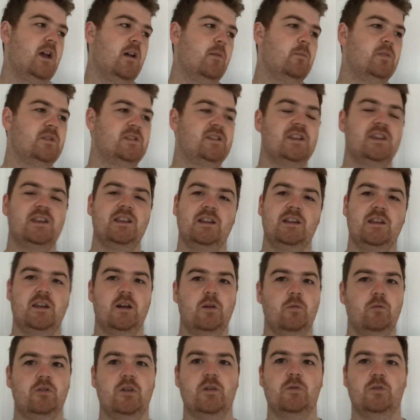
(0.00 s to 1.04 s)
Particularly, I
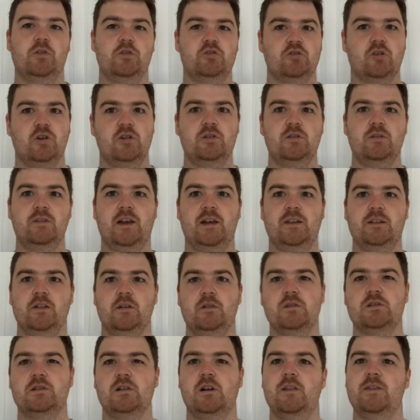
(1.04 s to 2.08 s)
really want to try and do that
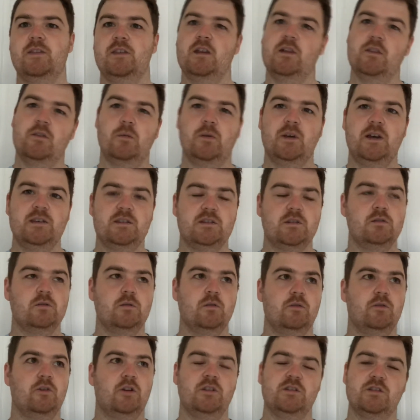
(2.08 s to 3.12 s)
nose slide the other way, so do a
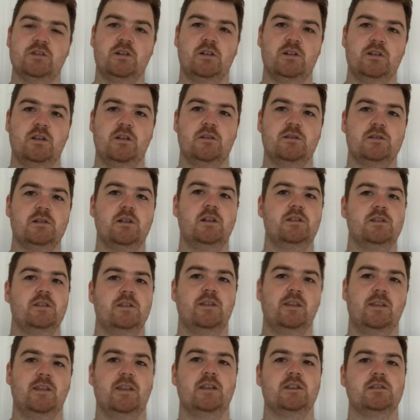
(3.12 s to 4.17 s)
front side nose slide. I
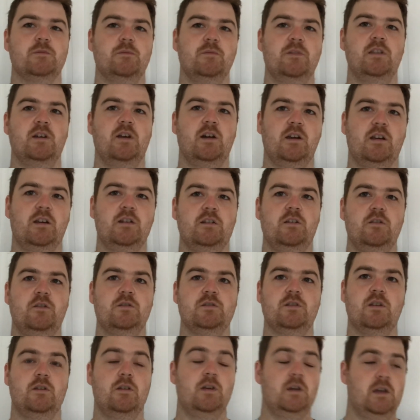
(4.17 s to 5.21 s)
think that's something that I can do, so
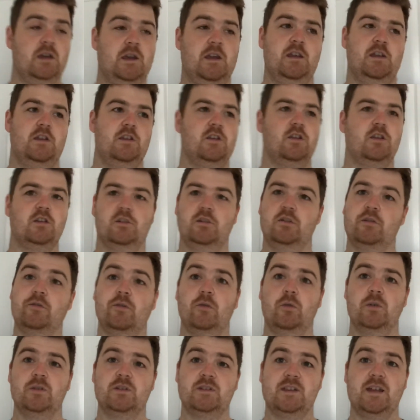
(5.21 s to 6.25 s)
you can look
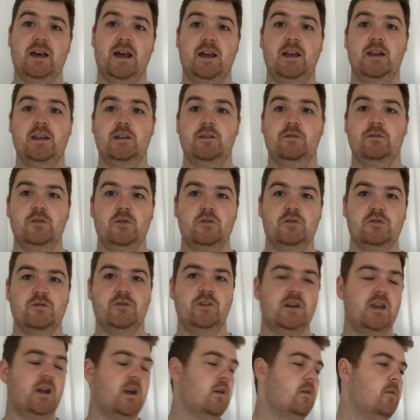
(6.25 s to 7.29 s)
forward to that in a future
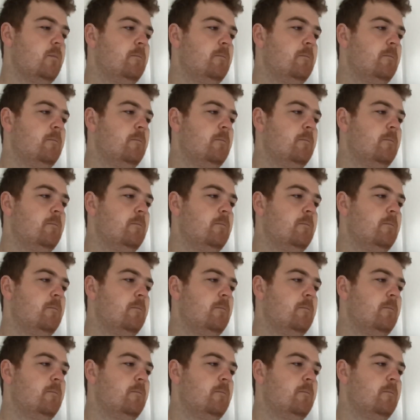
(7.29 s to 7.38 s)
video.